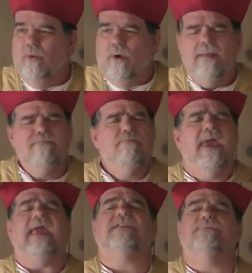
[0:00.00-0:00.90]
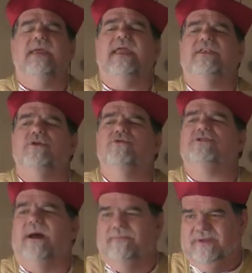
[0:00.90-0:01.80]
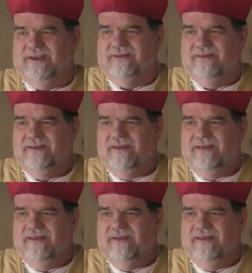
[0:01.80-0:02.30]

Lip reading: What makes me do something?